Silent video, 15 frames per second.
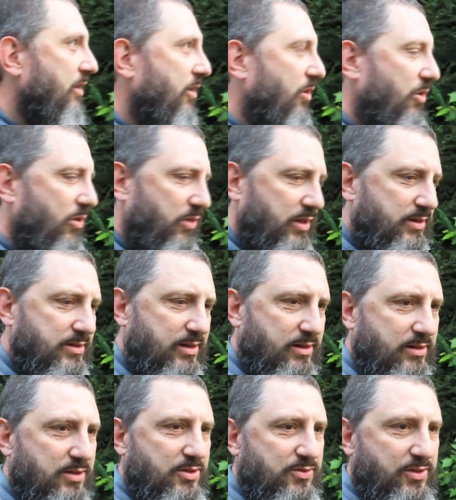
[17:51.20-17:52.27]
all that
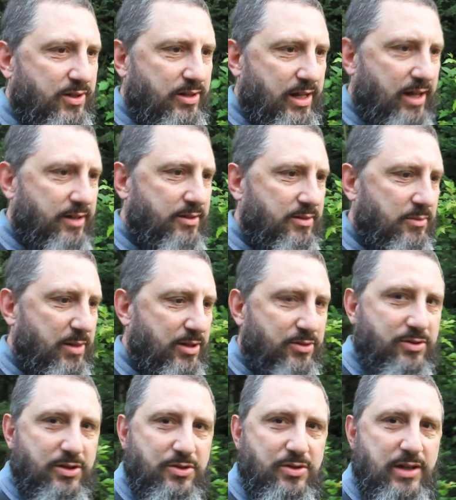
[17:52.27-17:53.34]
there is figured out
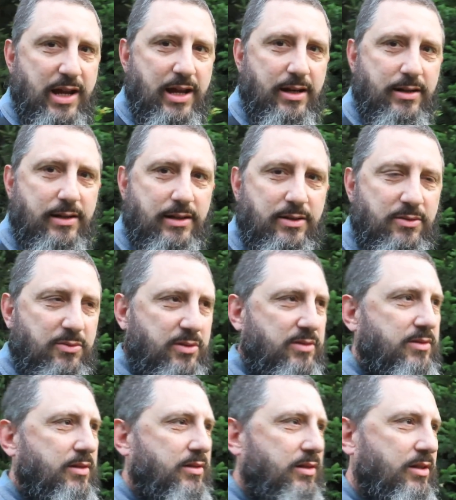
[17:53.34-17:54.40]
about Christianity
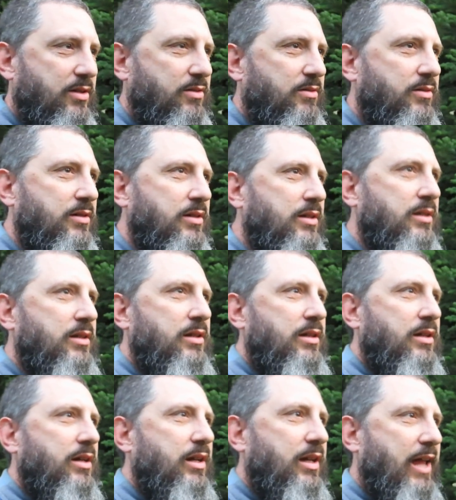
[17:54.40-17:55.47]
within, you know,
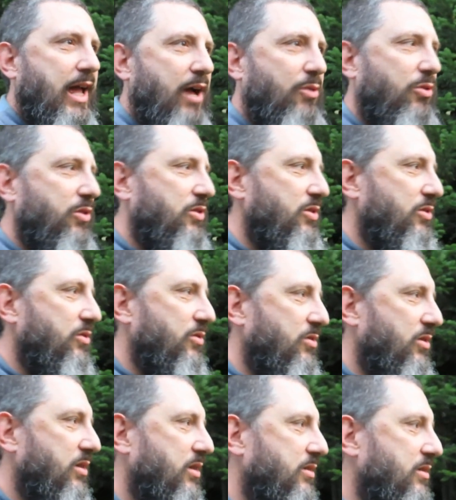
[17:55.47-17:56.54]
an hour or two.
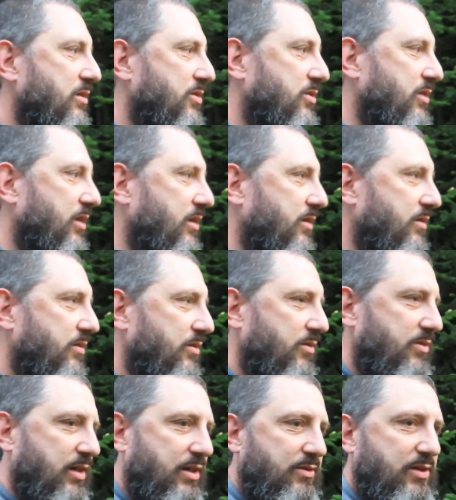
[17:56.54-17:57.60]
You get this uh,
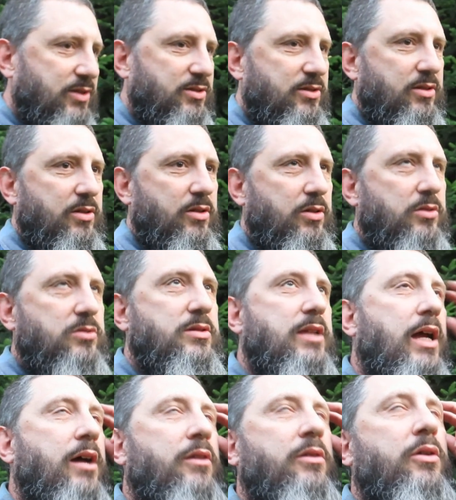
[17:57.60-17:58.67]
thing of this
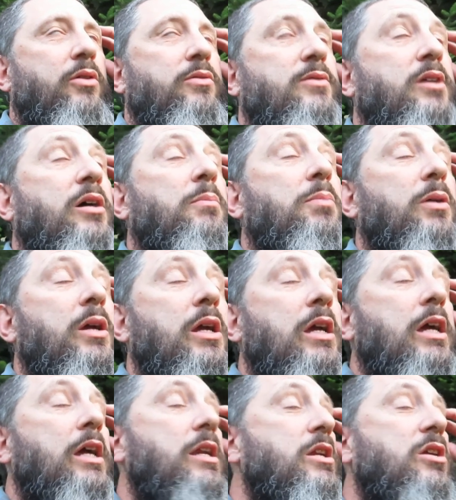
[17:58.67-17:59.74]
download dump
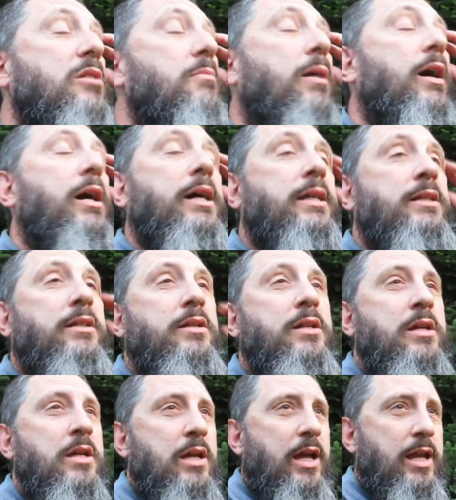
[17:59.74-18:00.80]
into your mind,
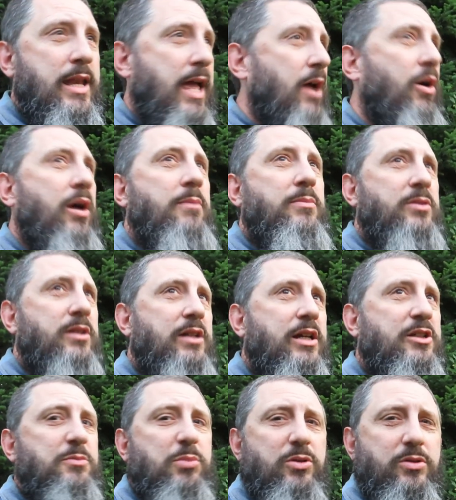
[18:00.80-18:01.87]
and, and now I'm an
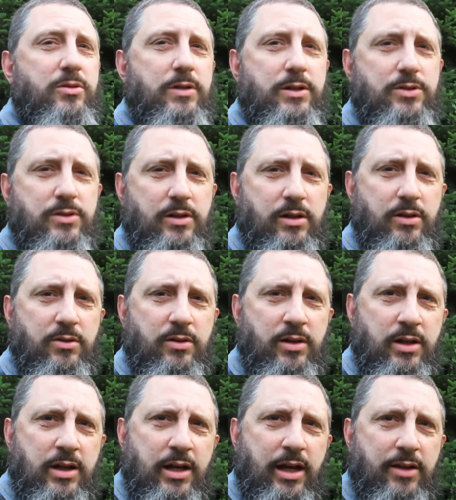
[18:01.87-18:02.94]
expert Christian and,
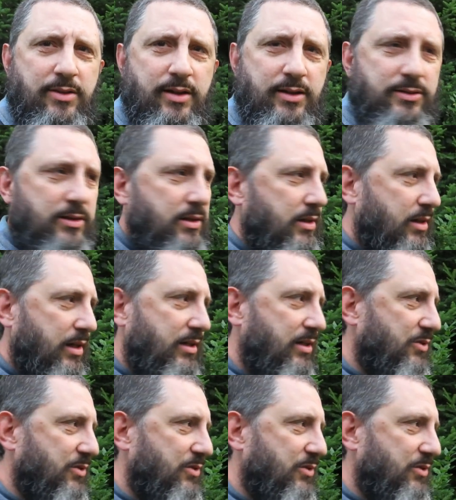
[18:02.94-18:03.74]
and things. It